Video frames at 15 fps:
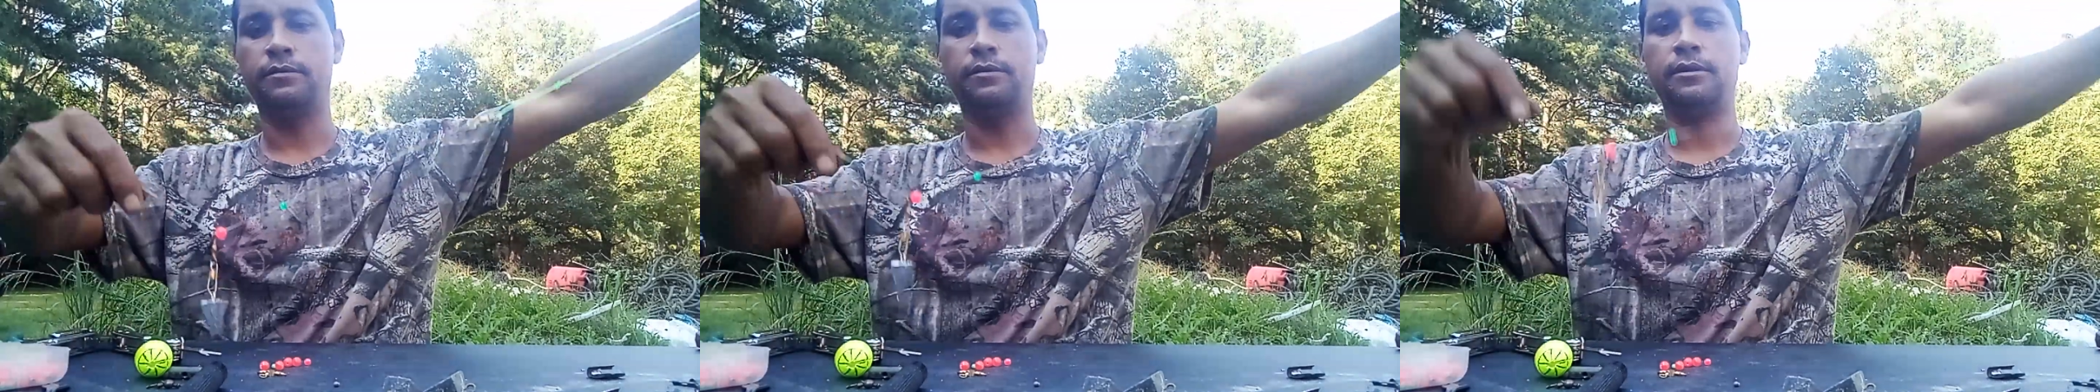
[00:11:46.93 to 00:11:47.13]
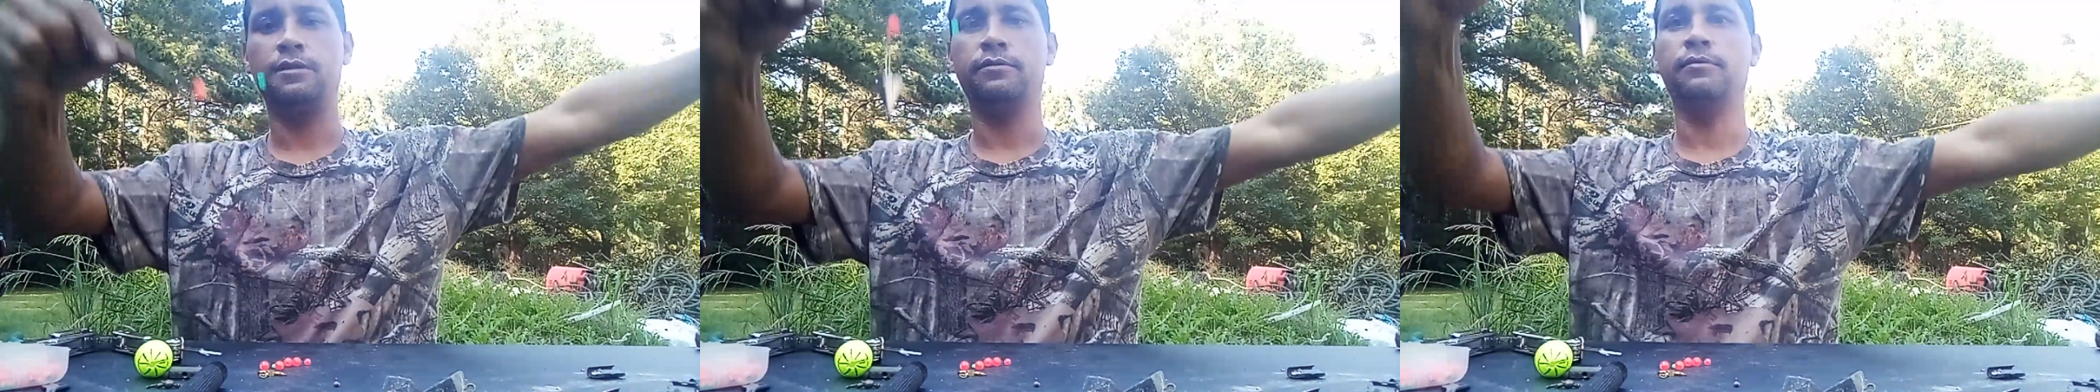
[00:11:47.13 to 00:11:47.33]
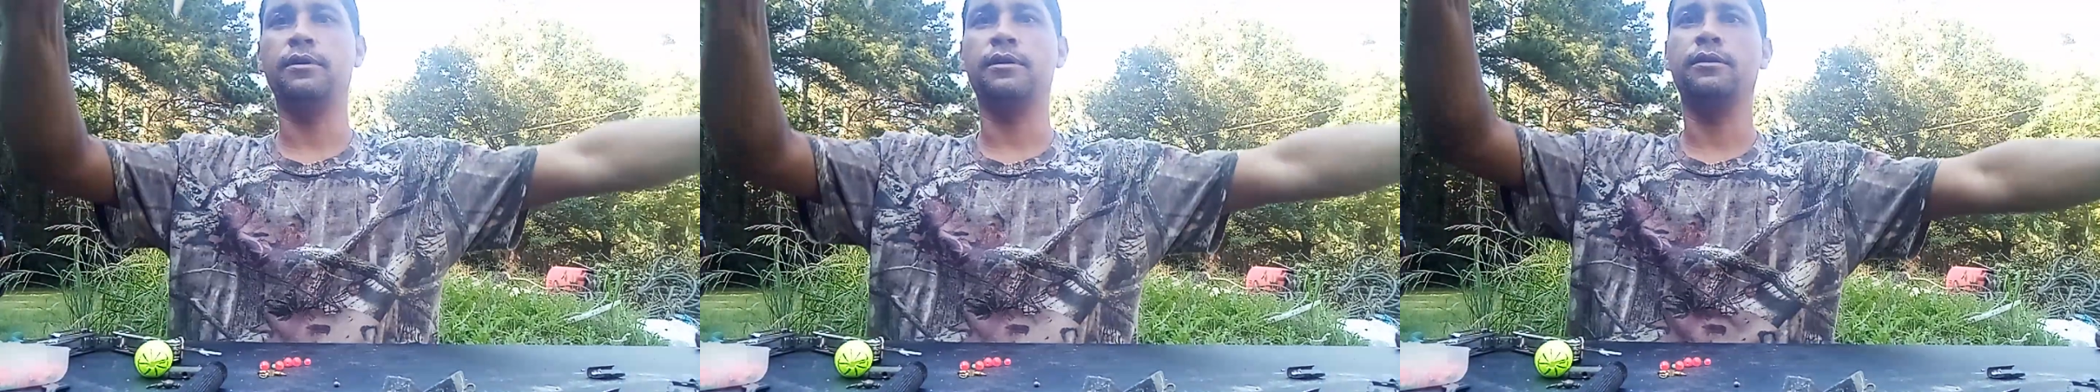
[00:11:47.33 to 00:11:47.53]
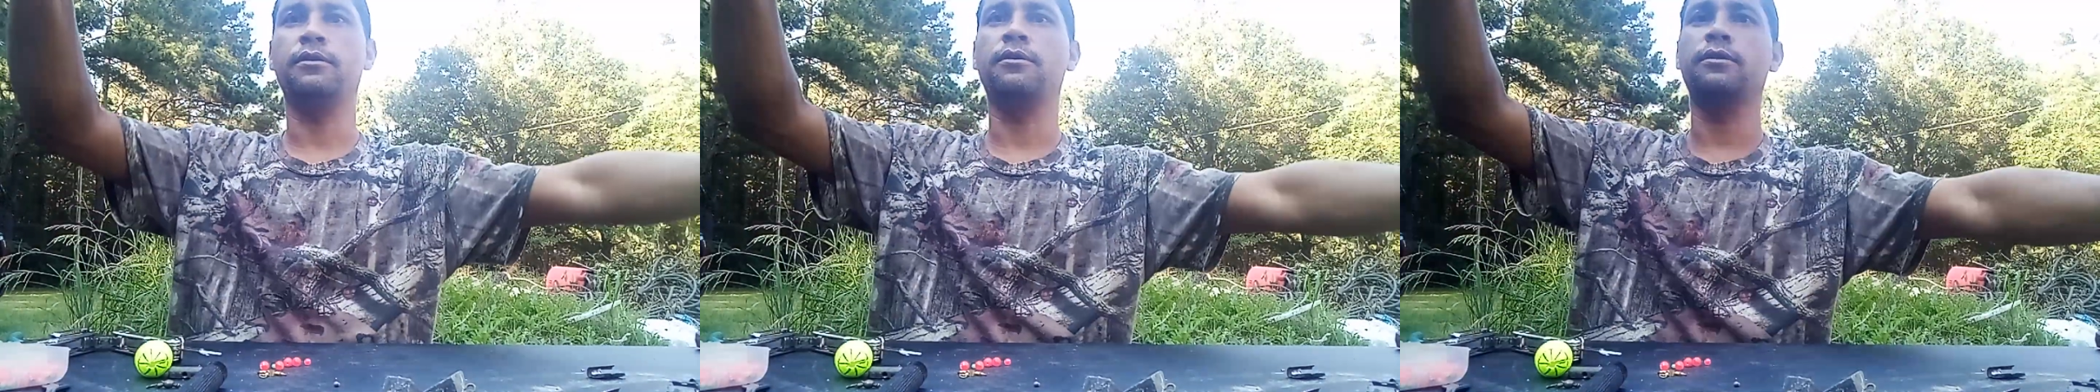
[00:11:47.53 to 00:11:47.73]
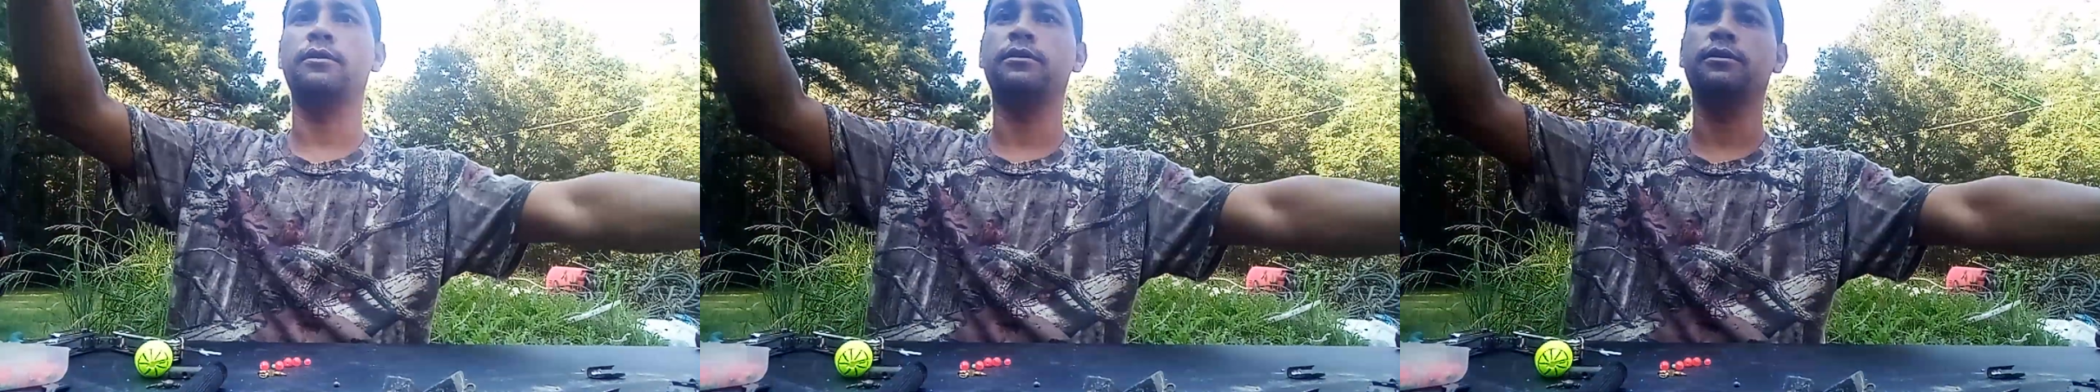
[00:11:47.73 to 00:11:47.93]
That's what it
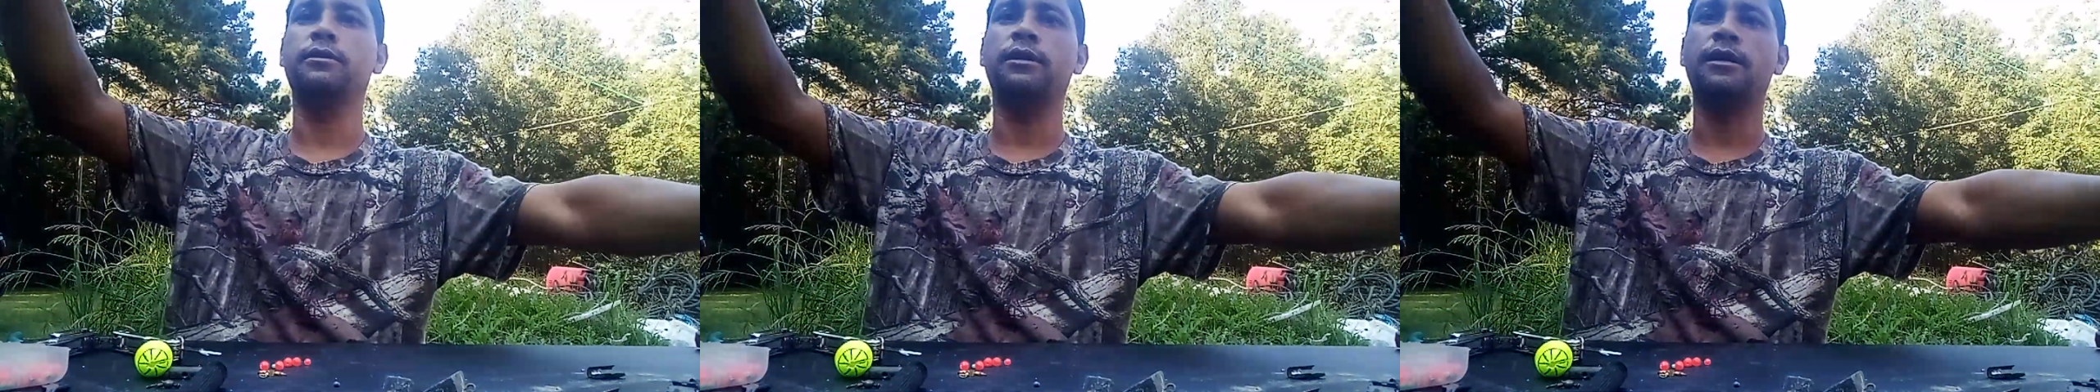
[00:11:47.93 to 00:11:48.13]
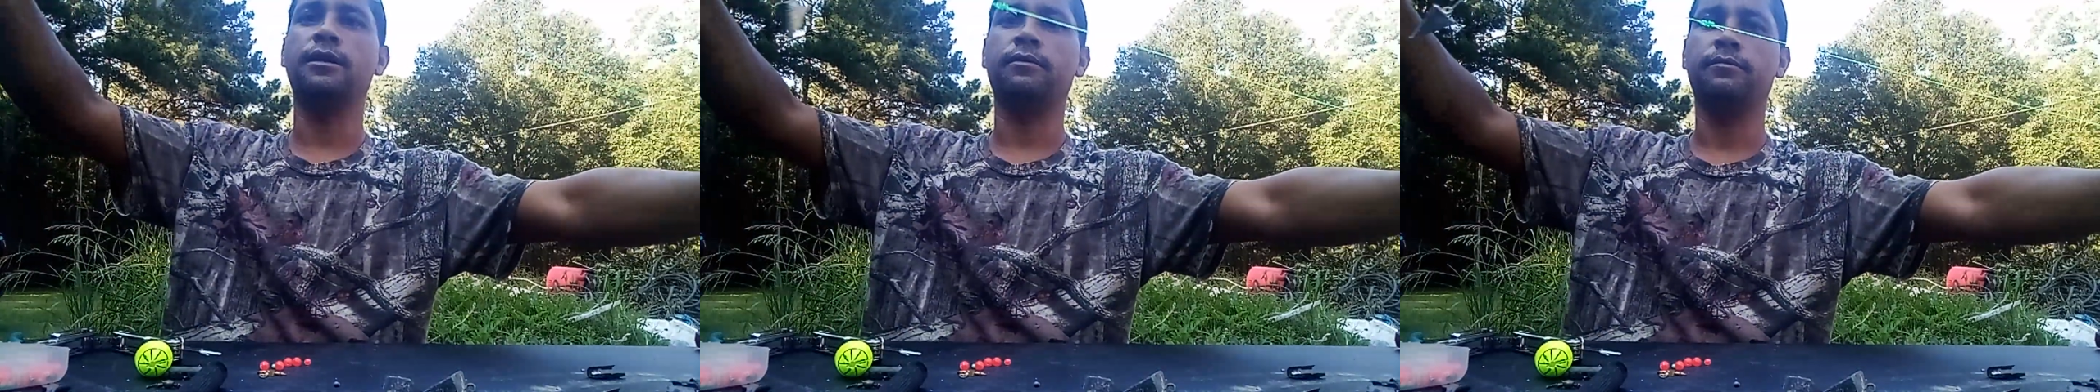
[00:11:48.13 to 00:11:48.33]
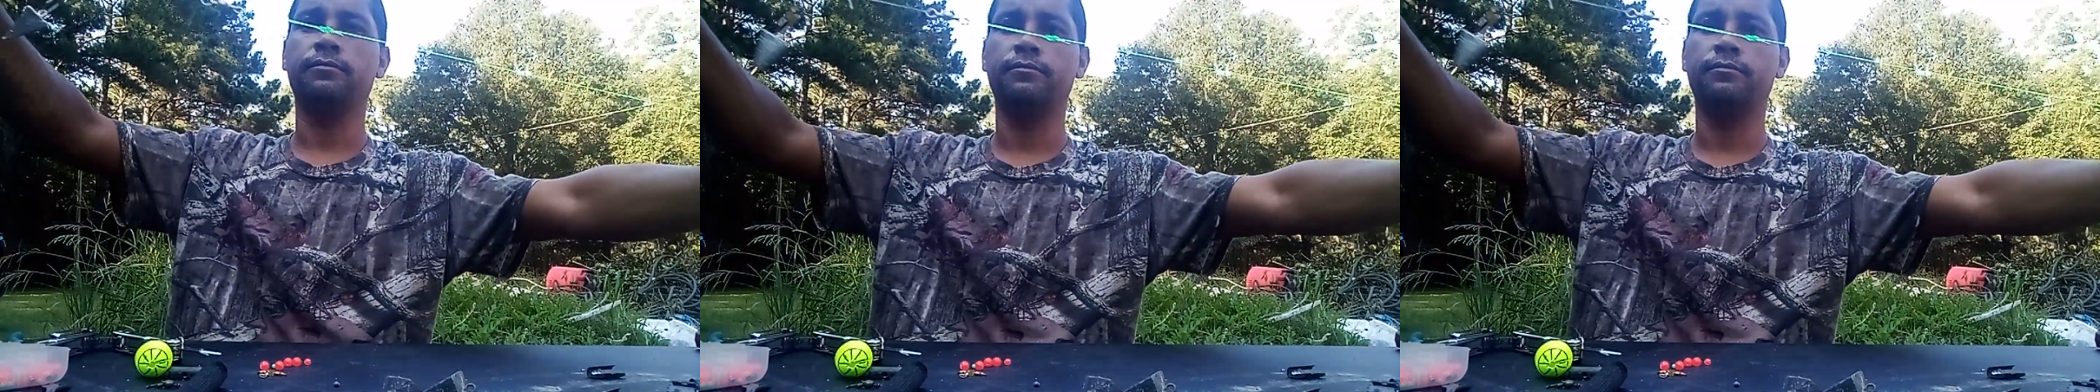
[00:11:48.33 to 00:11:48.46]
ought to look like.